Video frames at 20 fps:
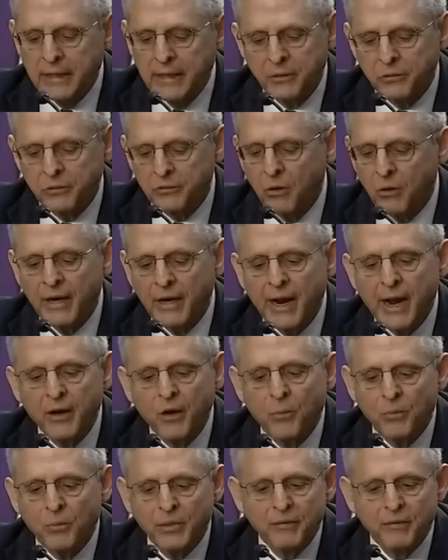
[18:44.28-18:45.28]
I don't know, and I
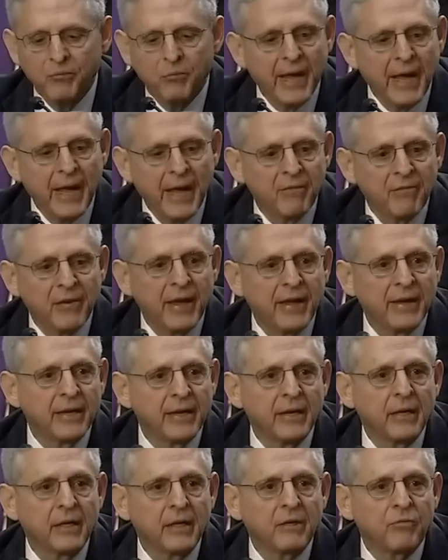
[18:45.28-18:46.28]
don't believe we have
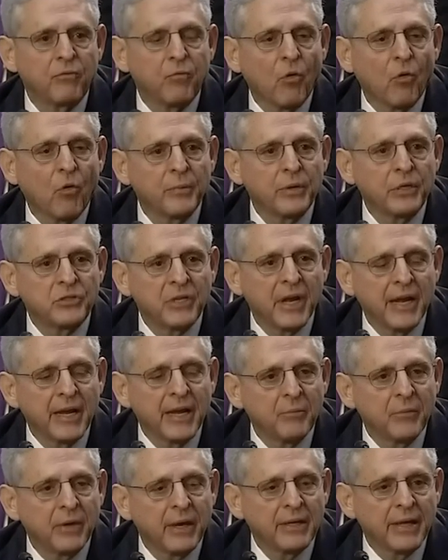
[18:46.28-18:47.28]
any informants
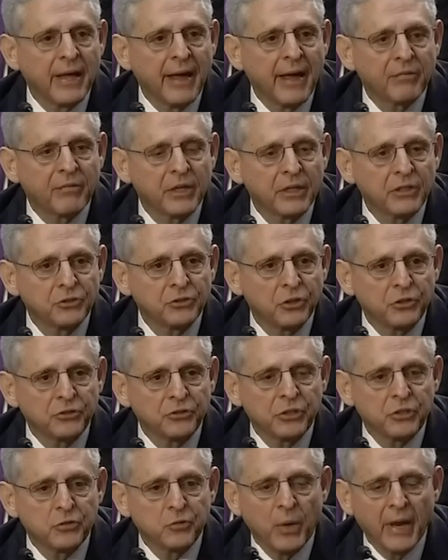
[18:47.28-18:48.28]
aimed at Catholic
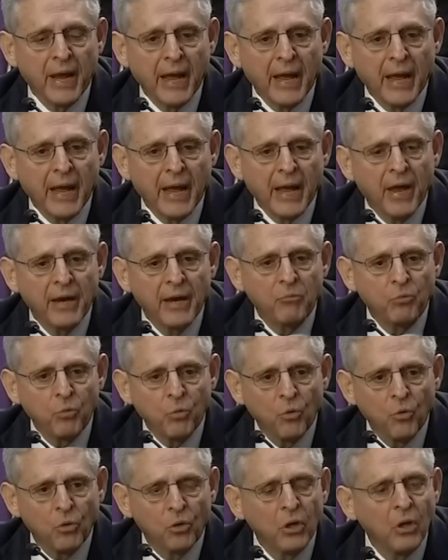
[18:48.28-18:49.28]
churches. We have a
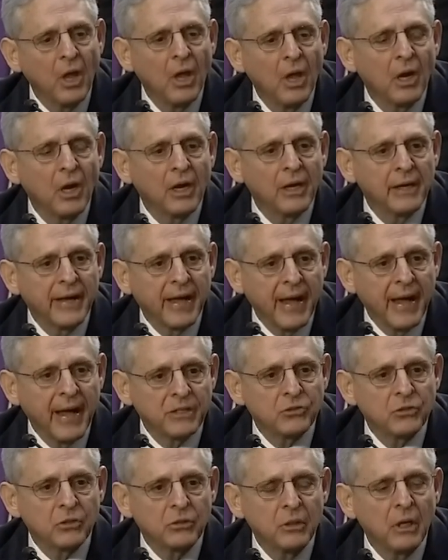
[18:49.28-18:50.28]
rule
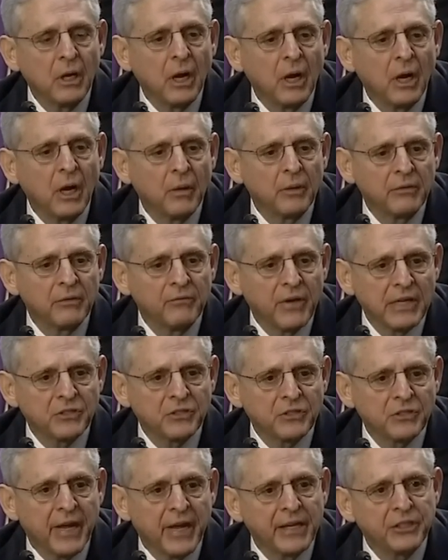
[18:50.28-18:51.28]
against
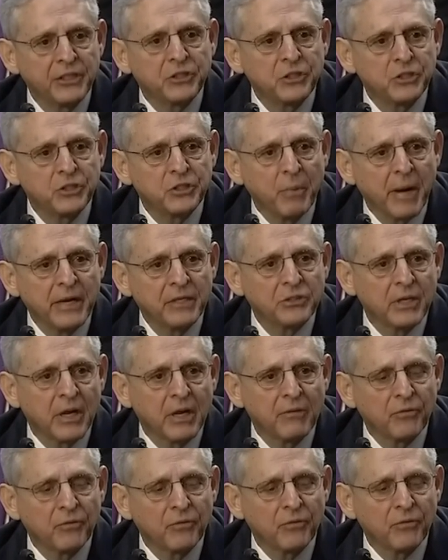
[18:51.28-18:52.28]
investigations based
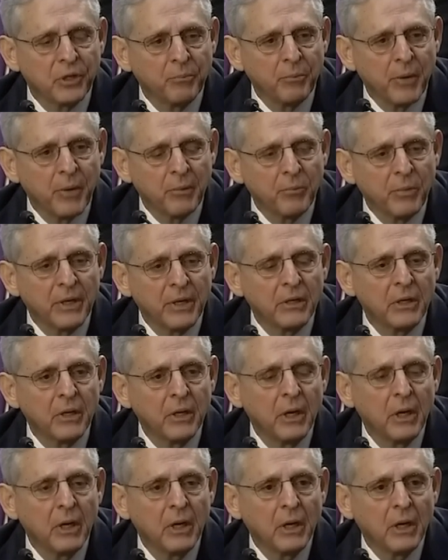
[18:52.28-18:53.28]
on First Amendment
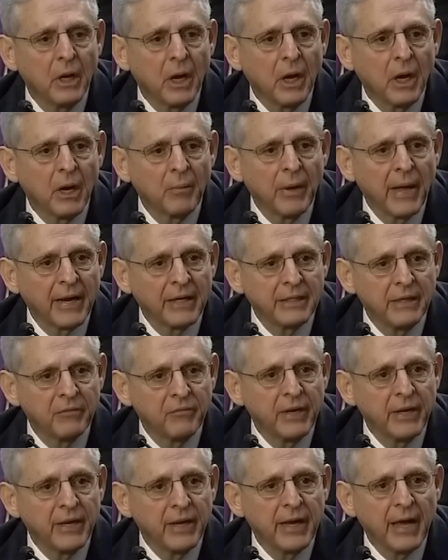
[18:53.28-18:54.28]

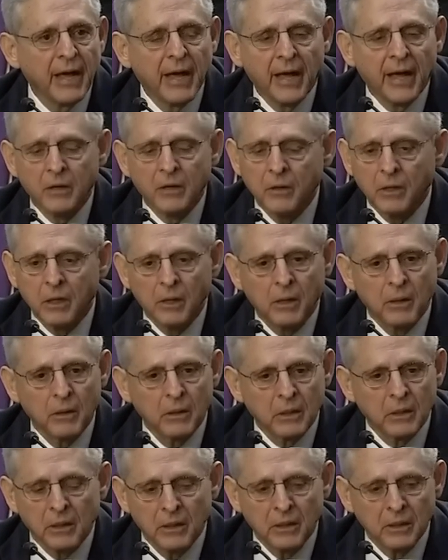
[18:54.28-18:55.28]
activity, and
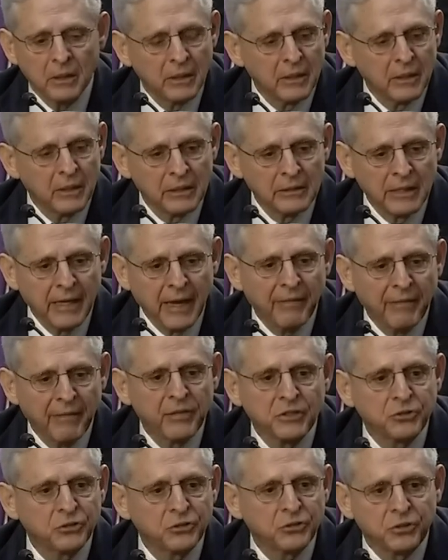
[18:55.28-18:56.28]

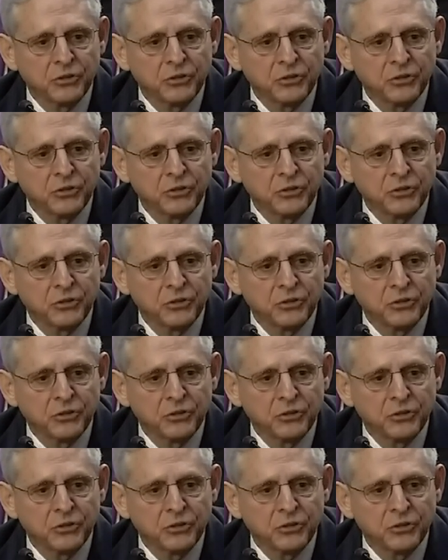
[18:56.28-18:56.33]
Catholic